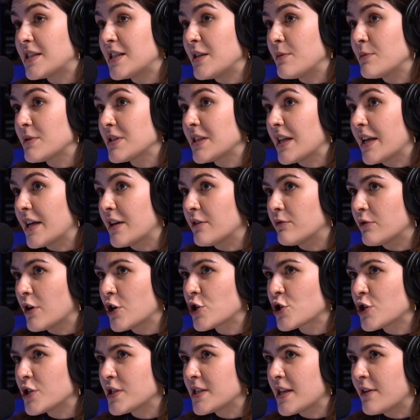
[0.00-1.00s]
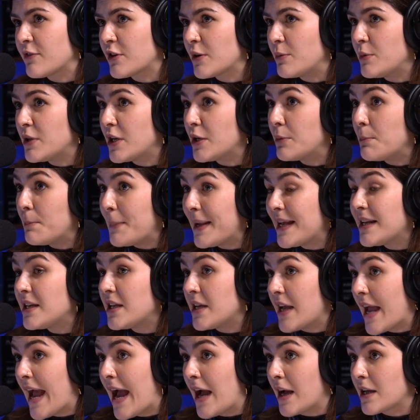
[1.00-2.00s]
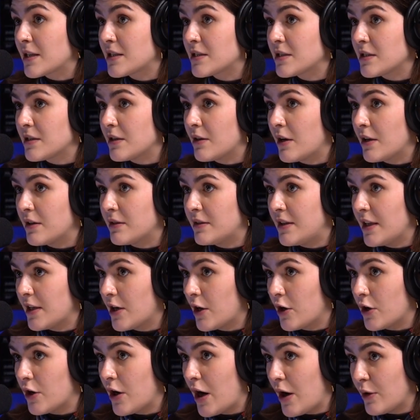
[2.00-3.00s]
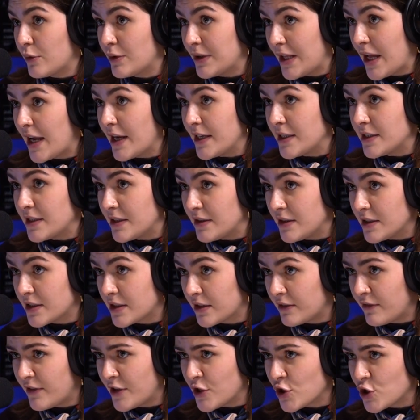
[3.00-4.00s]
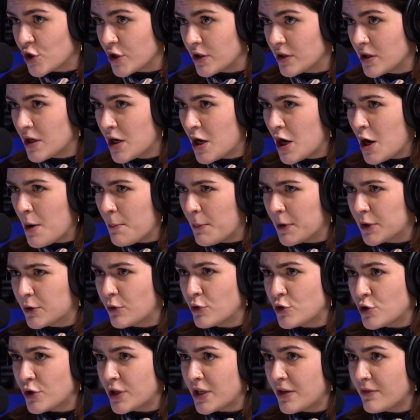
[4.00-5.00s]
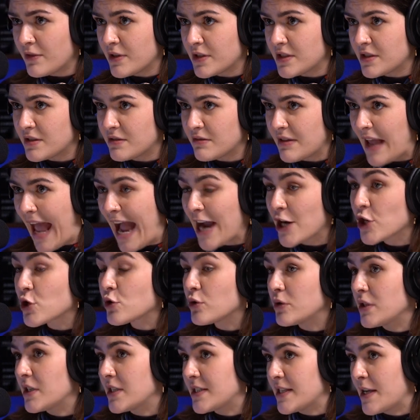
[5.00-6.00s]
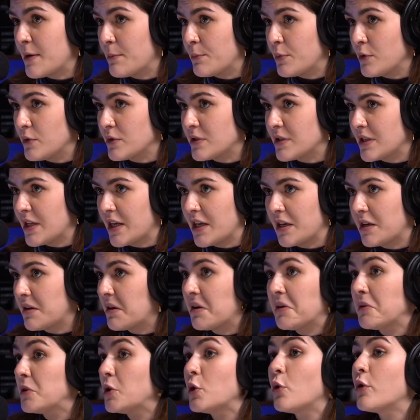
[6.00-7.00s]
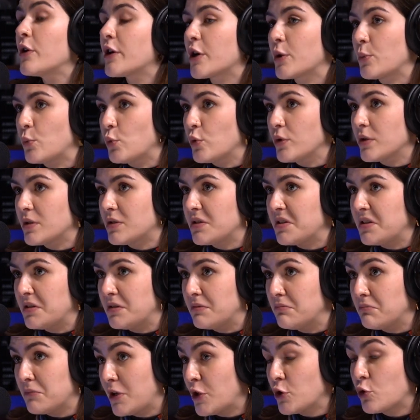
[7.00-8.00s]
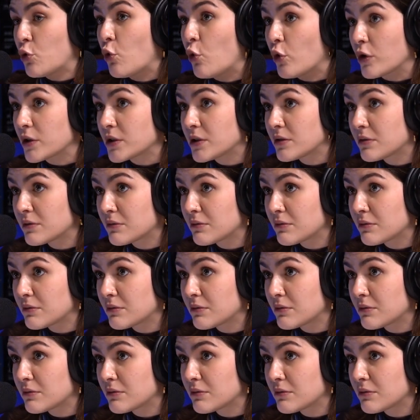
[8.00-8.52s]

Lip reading: seems like Russians have committed many acts that are outlined in this convention. But could you give us actual examples, like a lawyer would in court?